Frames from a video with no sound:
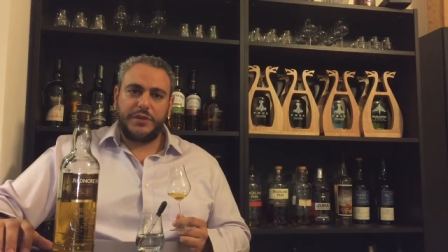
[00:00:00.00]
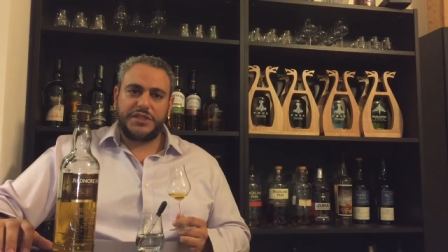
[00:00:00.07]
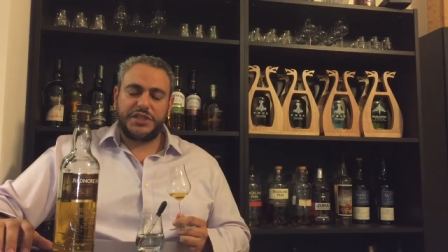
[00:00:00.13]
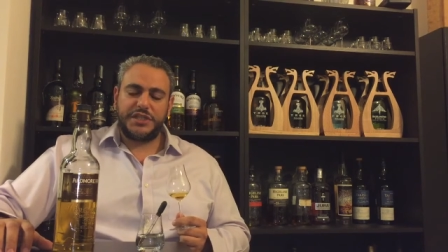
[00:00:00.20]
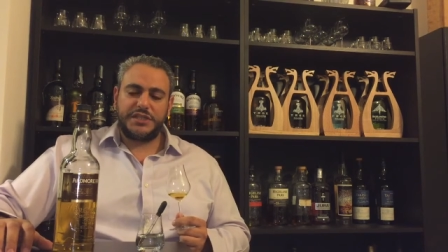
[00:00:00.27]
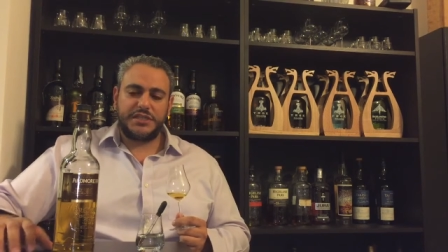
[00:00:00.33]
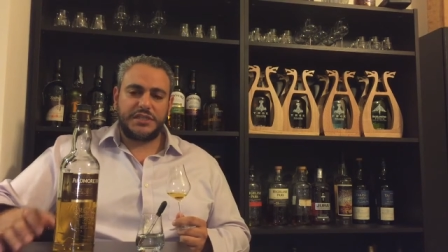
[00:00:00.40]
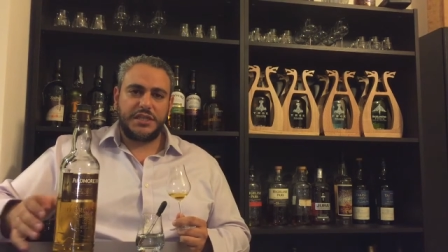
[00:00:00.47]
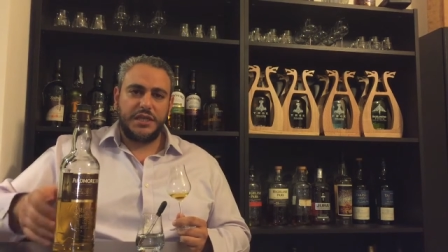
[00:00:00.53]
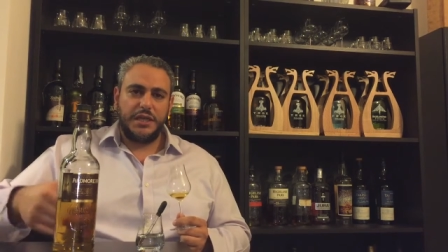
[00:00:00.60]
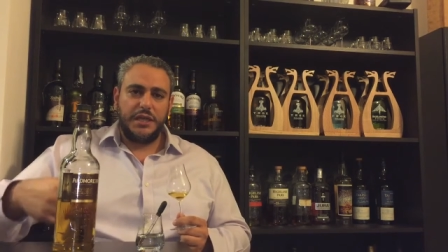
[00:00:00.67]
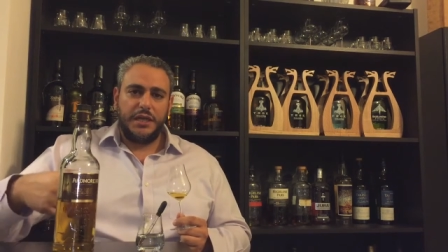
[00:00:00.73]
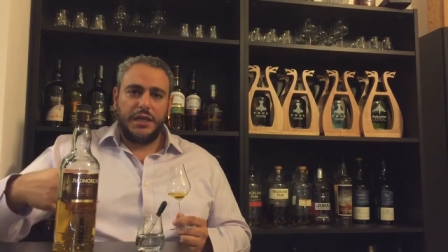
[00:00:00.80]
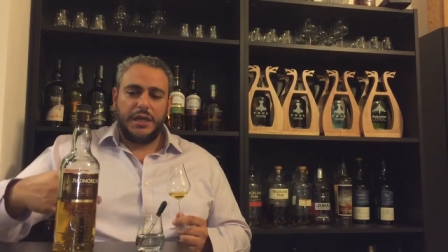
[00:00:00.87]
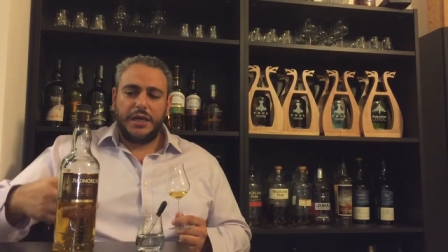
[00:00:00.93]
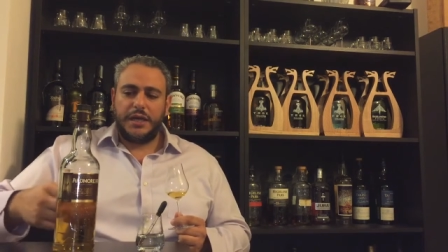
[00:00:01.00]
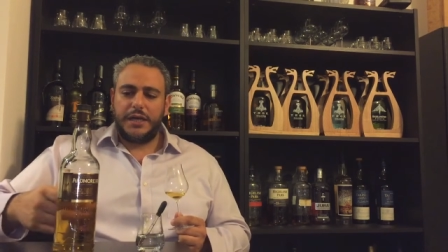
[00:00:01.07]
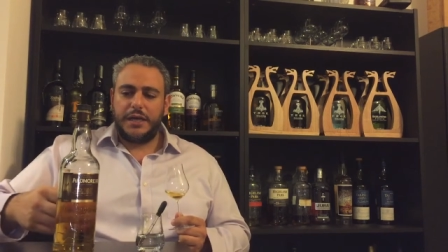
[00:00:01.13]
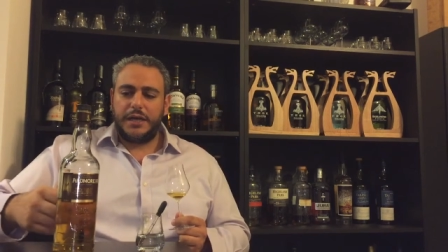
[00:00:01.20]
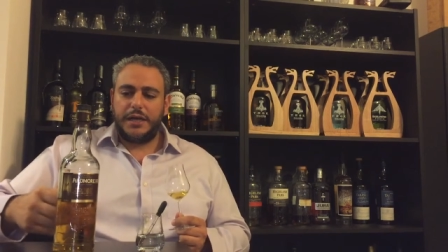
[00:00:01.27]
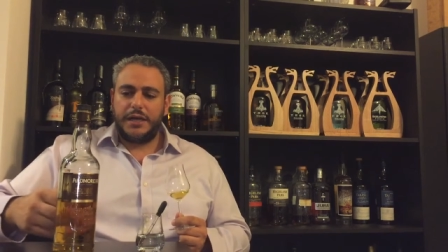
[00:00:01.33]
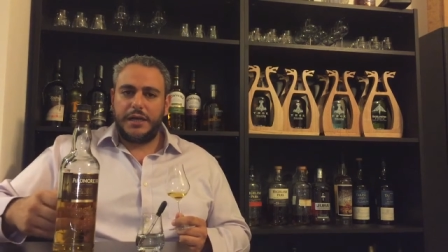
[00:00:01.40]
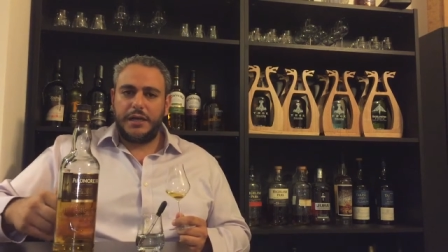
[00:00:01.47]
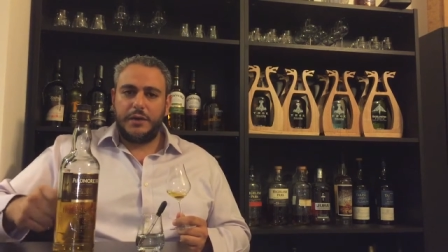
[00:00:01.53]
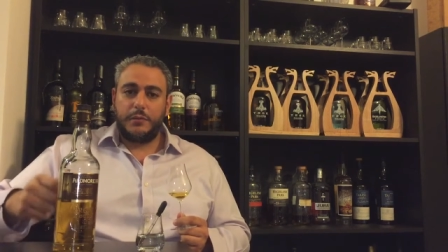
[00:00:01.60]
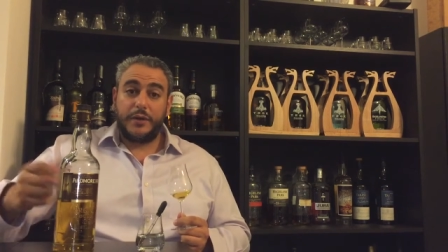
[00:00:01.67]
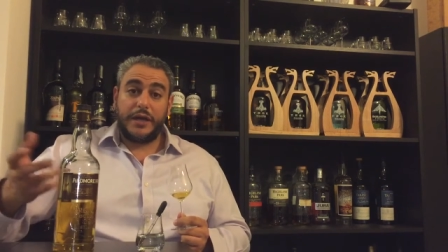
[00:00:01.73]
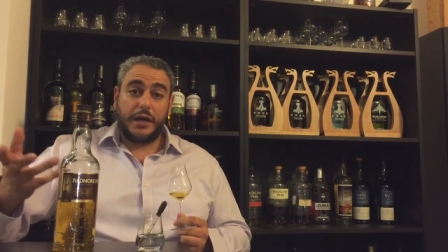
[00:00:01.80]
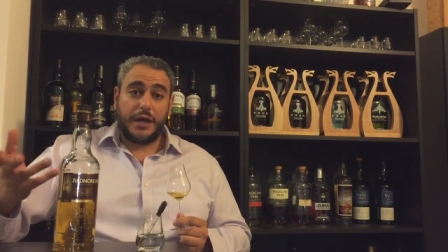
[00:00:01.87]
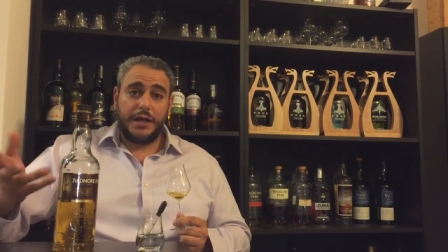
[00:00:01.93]
which is
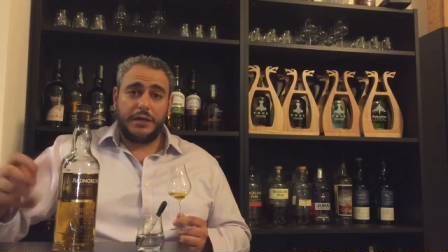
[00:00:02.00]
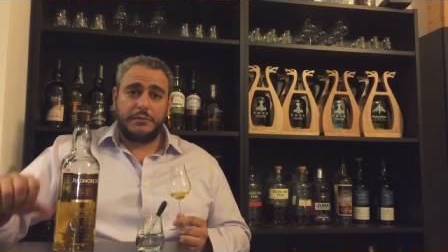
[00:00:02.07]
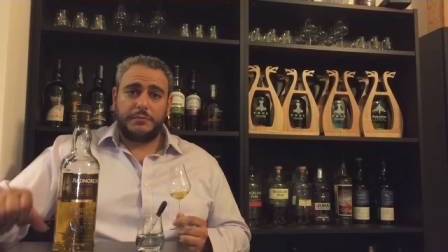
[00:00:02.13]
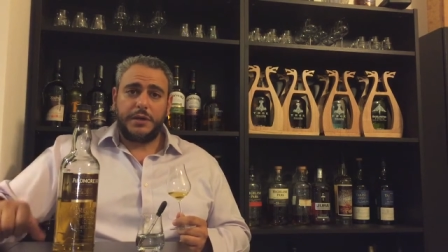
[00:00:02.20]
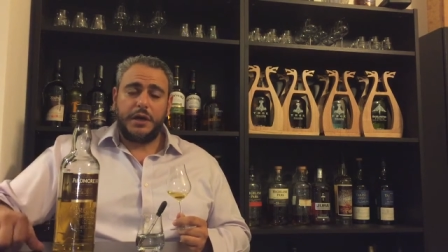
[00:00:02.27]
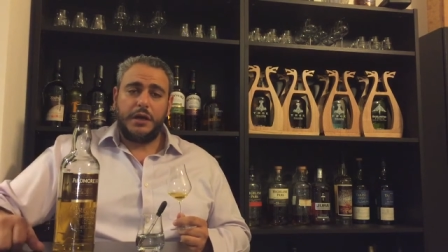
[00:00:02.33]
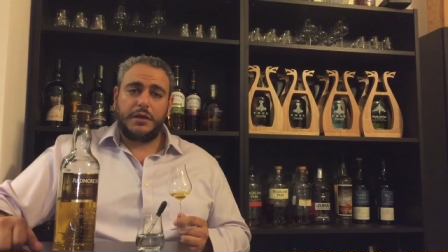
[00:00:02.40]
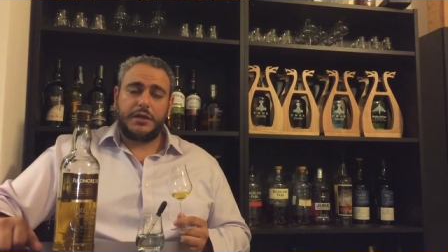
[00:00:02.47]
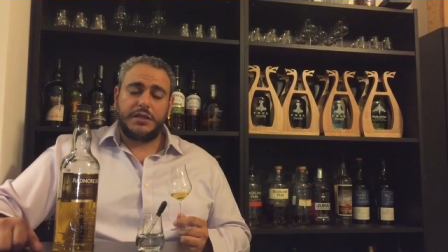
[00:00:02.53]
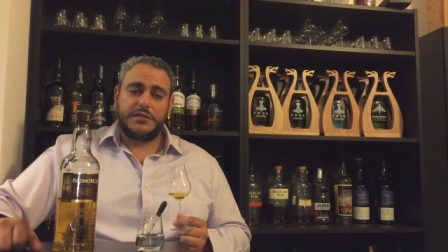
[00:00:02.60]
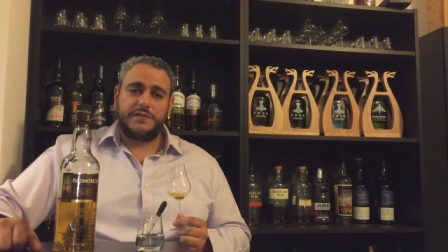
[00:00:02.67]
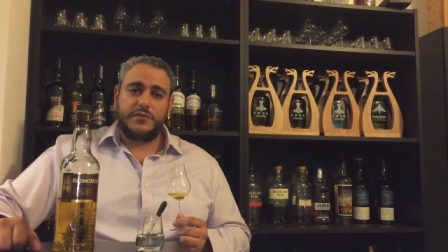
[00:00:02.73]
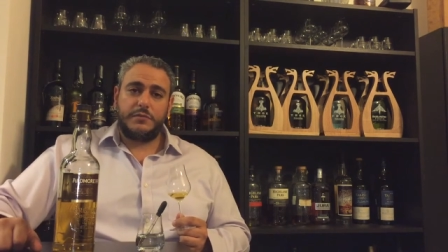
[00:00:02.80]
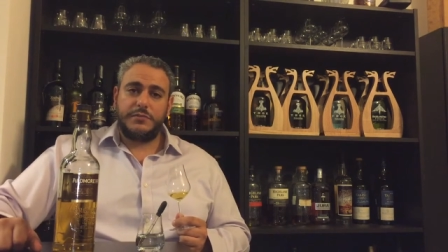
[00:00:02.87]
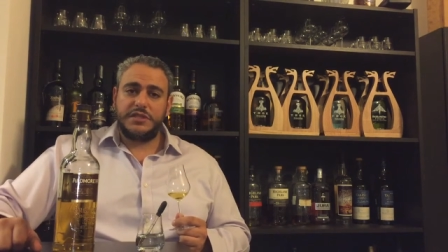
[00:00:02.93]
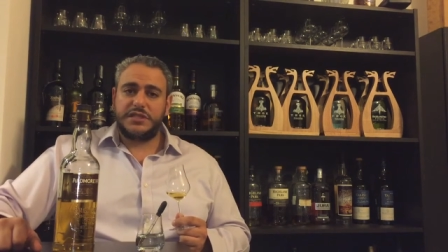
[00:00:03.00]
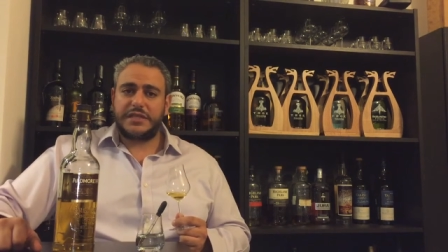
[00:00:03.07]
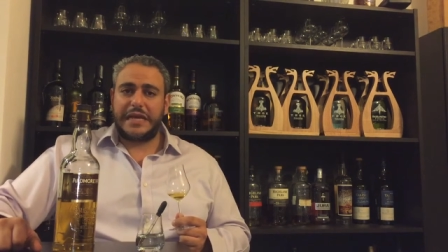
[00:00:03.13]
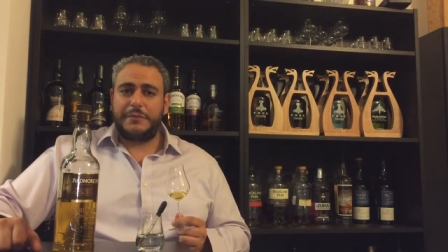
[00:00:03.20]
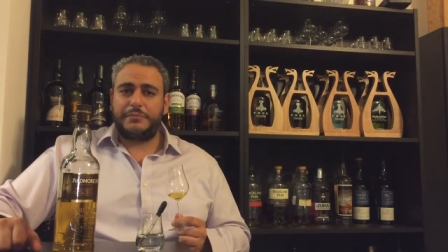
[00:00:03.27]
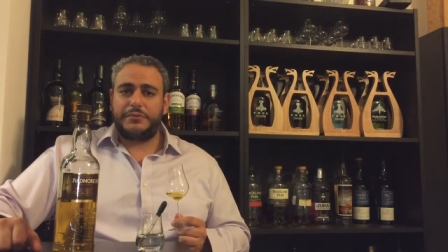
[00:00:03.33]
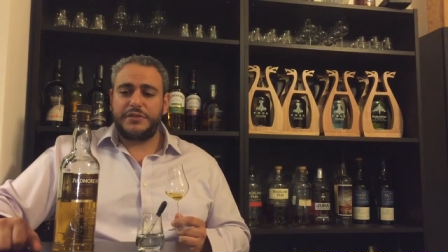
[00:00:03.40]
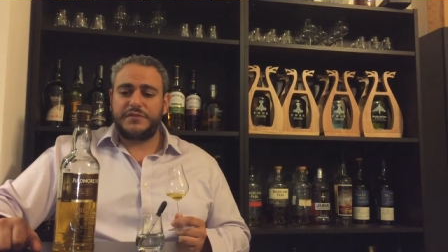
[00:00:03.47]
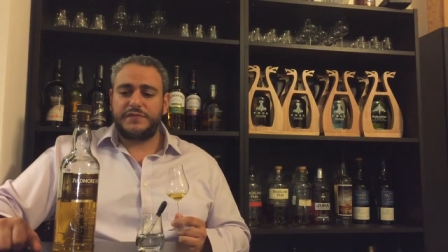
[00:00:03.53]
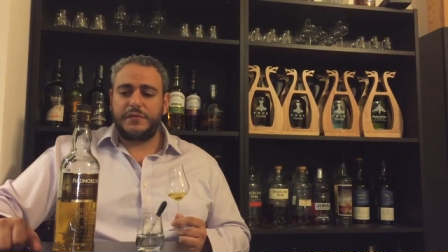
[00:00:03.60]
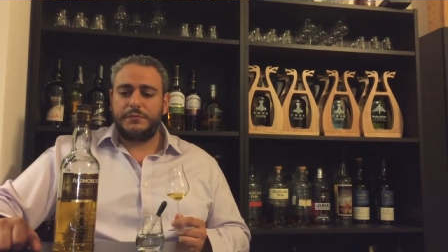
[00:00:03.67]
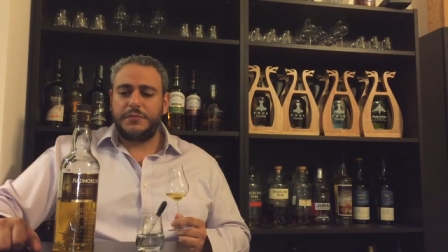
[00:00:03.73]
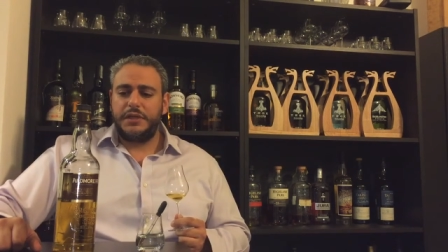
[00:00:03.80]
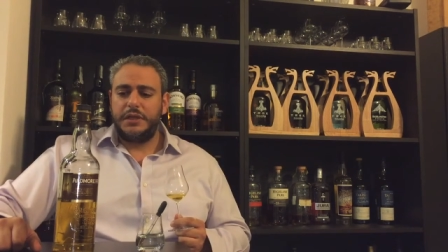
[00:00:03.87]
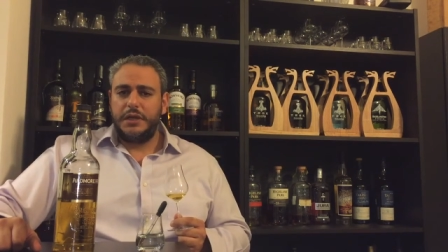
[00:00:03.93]
where Highland Park is from and Scapa is
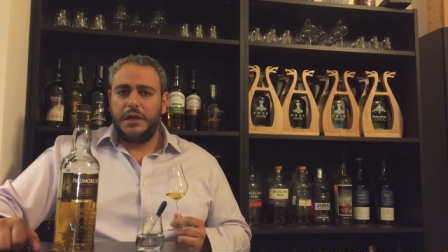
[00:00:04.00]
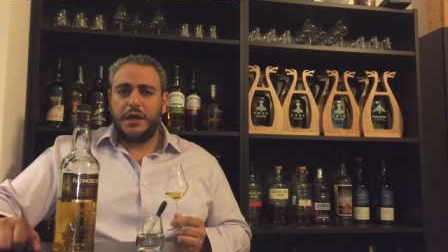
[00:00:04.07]
from.